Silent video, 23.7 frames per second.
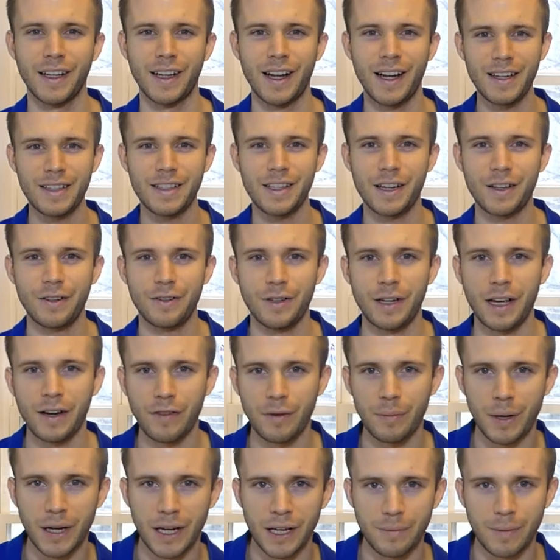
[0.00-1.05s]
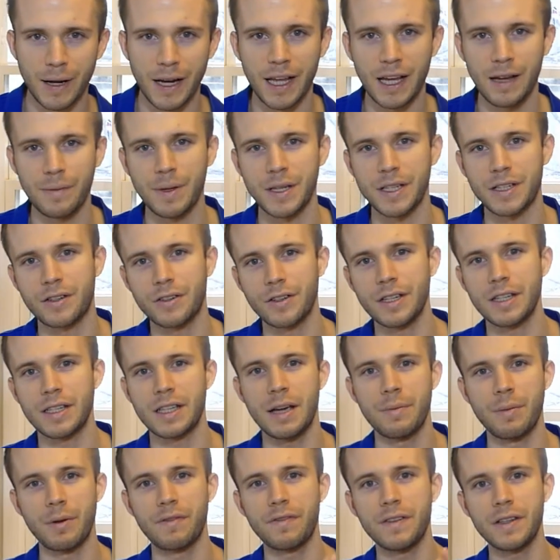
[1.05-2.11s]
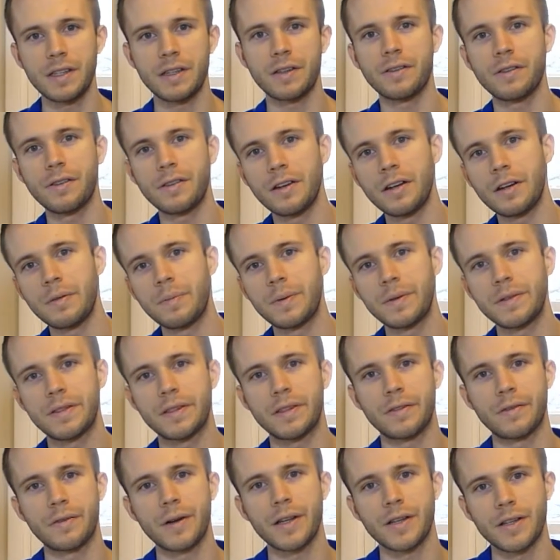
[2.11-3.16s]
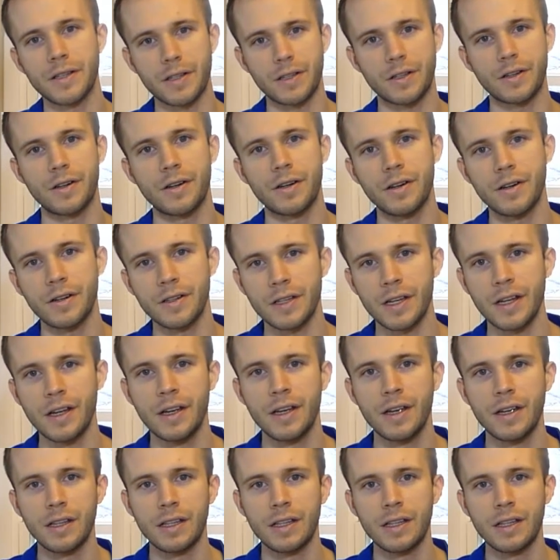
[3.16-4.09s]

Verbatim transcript: How's it going everybody? My name is Chris. I'm a physical therapist and registered nurse.